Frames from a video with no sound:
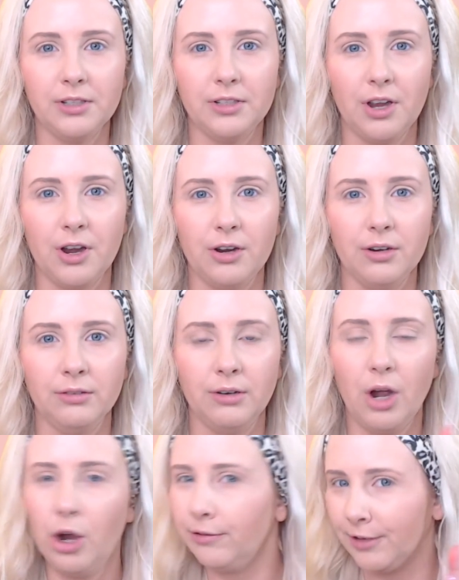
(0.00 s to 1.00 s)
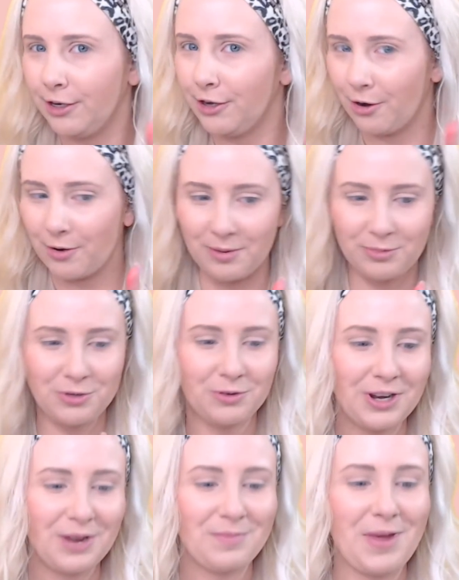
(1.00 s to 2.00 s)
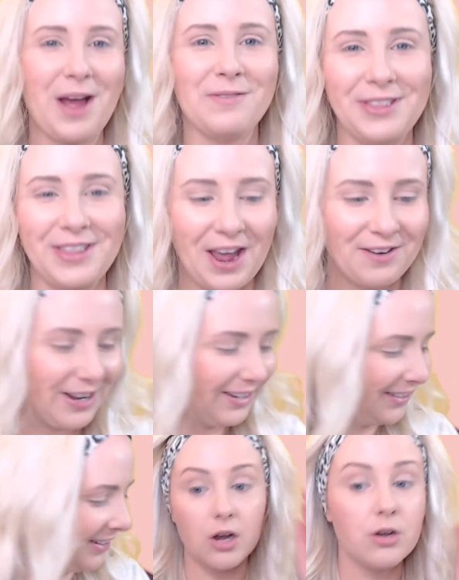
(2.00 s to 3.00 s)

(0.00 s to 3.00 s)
So hopefully you know what I'm talking about with that one.